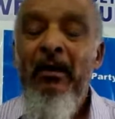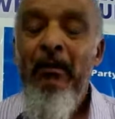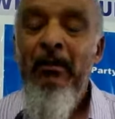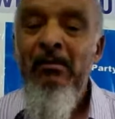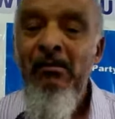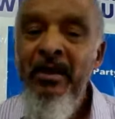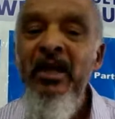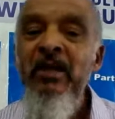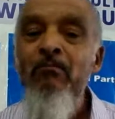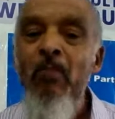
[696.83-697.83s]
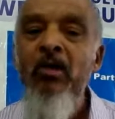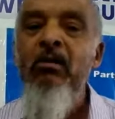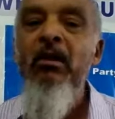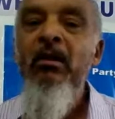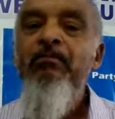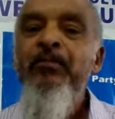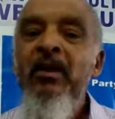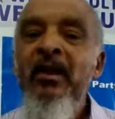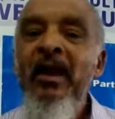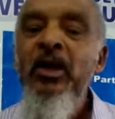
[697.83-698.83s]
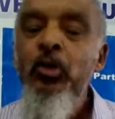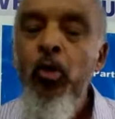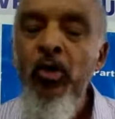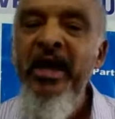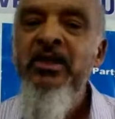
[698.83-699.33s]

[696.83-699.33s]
really moral and correct,